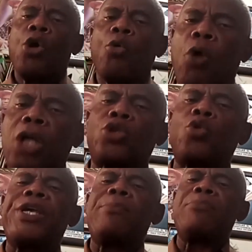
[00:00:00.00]
what do
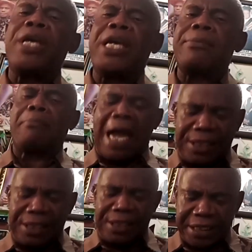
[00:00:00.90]
we mean by
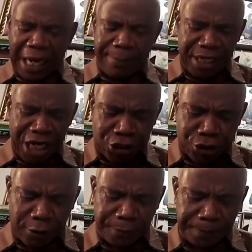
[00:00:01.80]

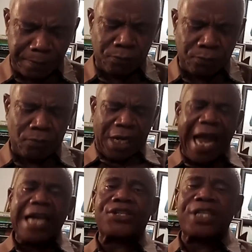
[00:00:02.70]
determination?
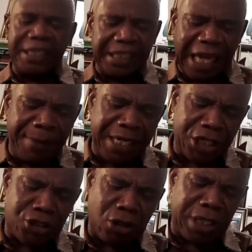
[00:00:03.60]
I say
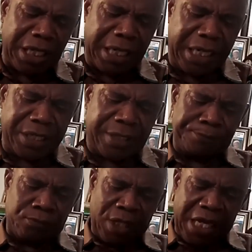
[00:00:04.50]
determination is
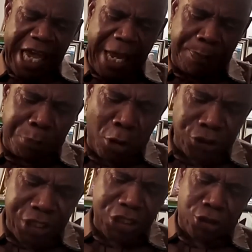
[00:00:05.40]
a
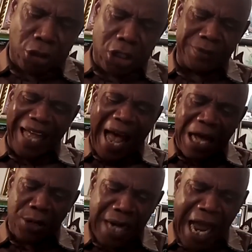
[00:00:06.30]
position
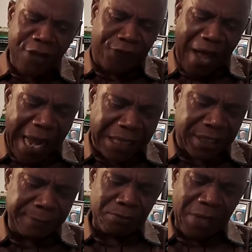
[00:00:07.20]
arrived at
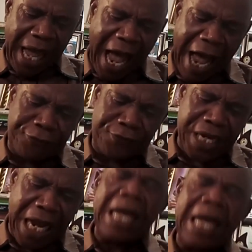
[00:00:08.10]

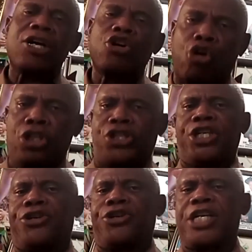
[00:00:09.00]
after
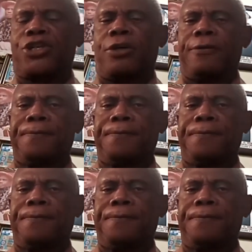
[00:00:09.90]
consideration.